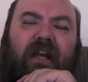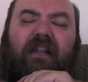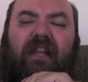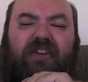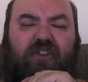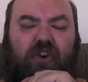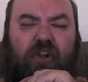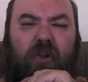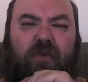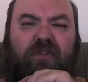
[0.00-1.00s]
unless you're
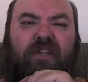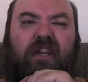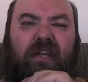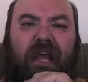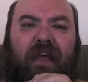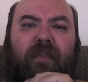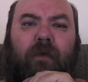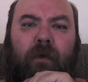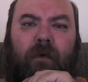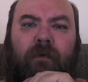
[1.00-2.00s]
close to death
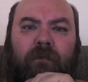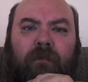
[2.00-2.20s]
or